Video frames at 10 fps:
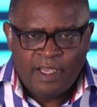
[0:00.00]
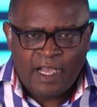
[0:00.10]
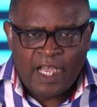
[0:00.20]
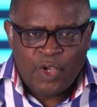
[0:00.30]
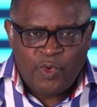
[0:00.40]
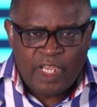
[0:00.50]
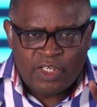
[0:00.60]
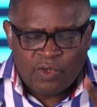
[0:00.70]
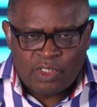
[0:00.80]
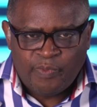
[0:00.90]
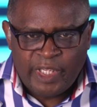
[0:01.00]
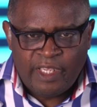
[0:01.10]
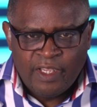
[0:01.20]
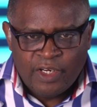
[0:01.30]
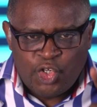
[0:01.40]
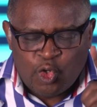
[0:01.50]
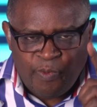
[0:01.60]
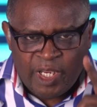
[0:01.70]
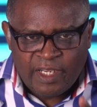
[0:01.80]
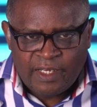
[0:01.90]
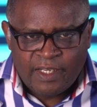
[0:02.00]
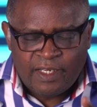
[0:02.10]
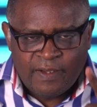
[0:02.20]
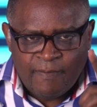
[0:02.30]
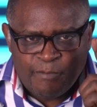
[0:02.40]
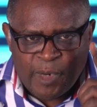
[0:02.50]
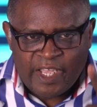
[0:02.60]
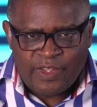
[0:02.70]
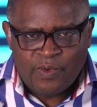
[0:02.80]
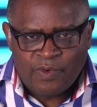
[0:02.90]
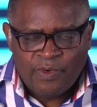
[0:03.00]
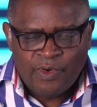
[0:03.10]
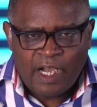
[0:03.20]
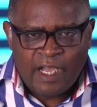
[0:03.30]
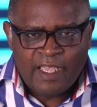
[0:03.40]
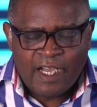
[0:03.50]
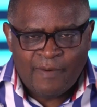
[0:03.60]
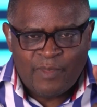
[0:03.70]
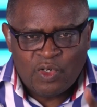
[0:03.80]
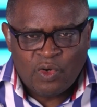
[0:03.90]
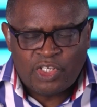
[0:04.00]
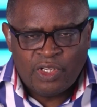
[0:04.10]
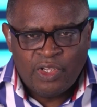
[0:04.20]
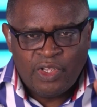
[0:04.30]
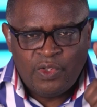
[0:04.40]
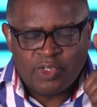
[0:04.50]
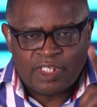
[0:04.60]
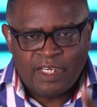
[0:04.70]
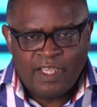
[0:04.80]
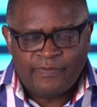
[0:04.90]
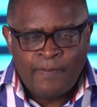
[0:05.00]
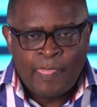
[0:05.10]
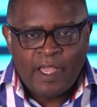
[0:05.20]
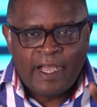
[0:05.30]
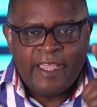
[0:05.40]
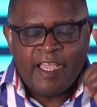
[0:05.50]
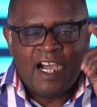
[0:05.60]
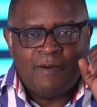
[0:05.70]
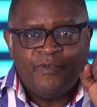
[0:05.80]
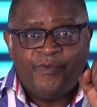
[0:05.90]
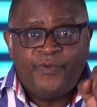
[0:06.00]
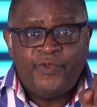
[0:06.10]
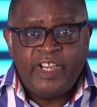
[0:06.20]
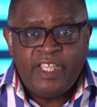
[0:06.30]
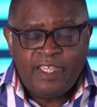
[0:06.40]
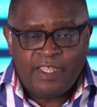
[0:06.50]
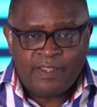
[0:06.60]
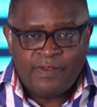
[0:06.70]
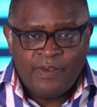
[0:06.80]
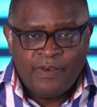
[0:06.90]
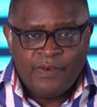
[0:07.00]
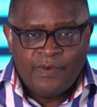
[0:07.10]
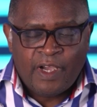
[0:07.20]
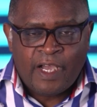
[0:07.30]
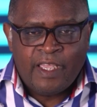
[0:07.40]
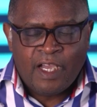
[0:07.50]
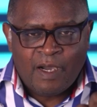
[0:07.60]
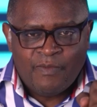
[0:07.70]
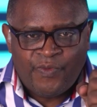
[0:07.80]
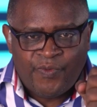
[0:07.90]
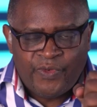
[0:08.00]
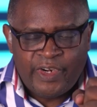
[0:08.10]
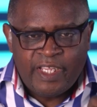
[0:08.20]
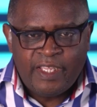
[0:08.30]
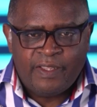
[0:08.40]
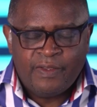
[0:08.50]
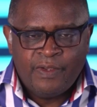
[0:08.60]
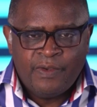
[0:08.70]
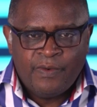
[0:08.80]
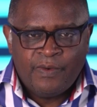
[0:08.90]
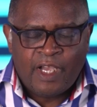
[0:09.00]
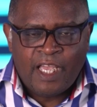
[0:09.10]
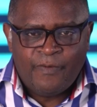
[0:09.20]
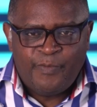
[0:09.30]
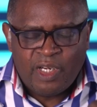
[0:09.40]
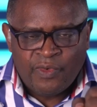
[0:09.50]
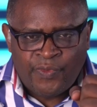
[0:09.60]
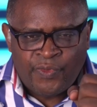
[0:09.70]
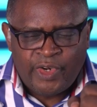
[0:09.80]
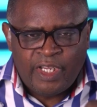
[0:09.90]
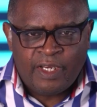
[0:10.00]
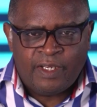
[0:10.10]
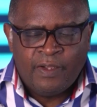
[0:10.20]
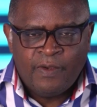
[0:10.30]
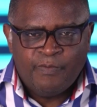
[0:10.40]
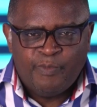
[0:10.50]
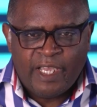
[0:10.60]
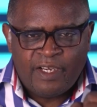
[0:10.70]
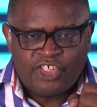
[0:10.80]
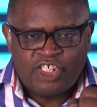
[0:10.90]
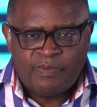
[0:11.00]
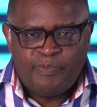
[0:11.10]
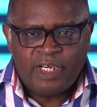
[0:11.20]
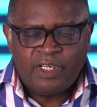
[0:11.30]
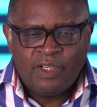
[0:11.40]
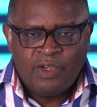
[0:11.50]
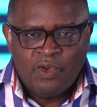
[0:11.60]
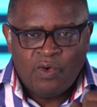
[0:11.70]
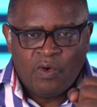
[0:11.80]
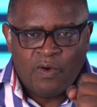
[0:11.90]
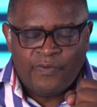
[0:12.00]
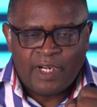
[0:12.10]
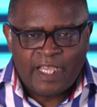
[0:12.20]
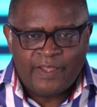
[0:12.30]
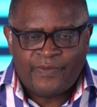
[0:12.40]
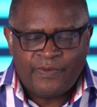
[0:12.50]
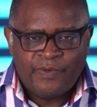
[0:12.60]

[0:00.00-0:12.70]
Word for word: I will not be dominated by you. I am not your slave. I am free. I am free. I have been freed by the Spirit of life.